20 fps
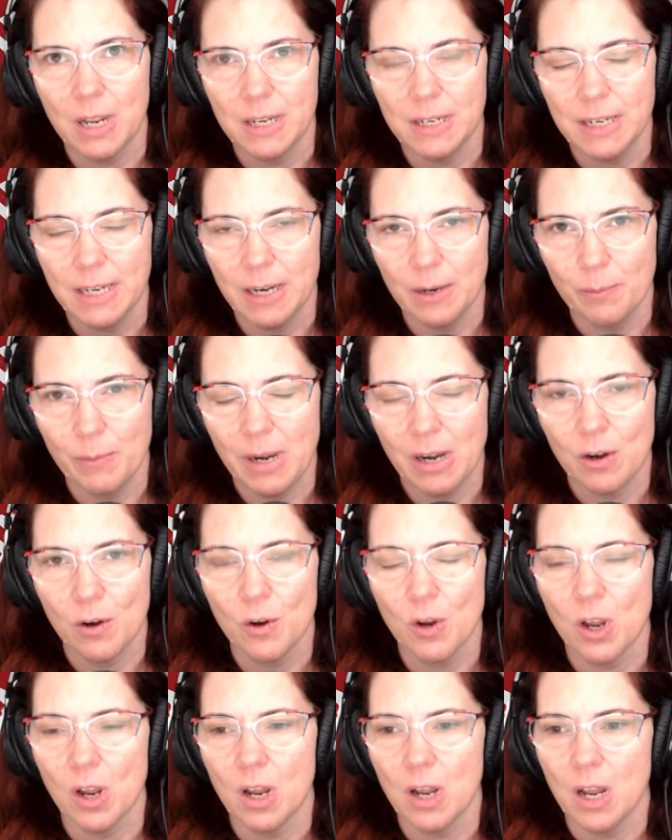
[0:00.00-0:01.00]
in
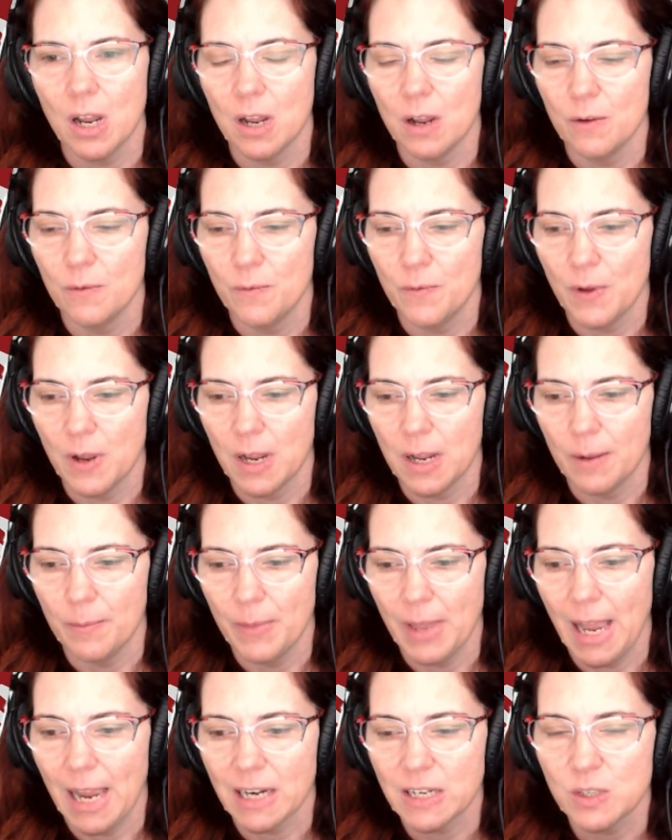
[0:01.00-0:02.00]
America of
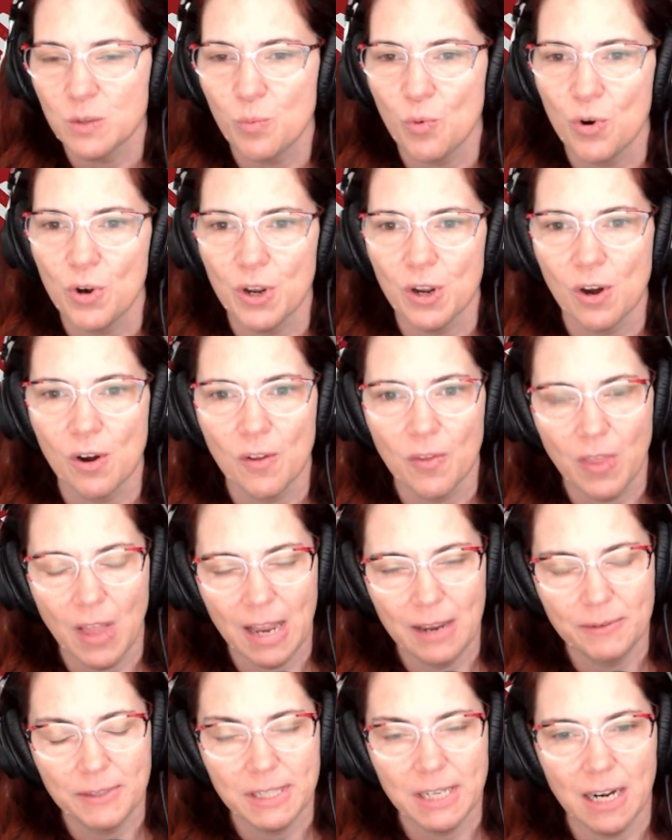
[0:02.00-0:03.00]
exporting our
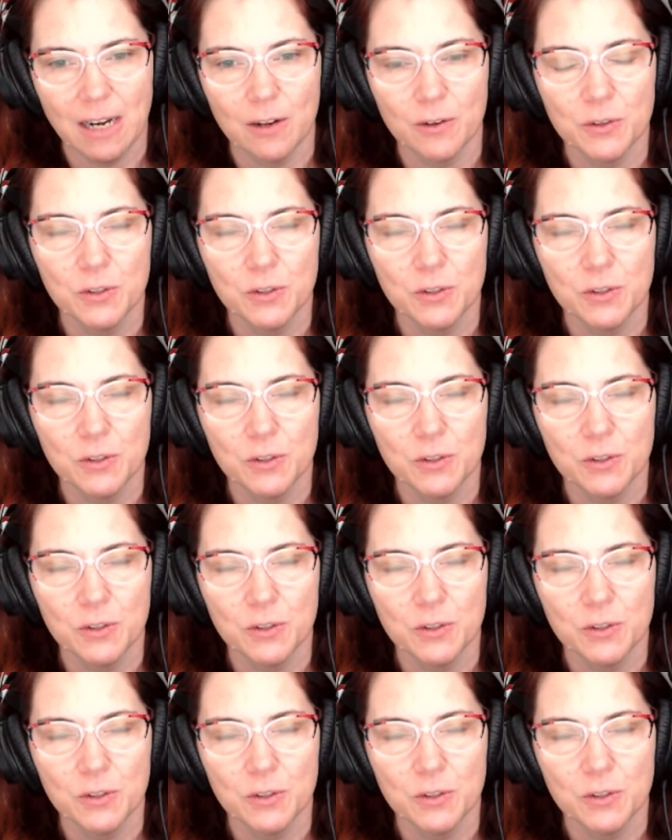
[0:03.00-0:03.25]
lifestyle.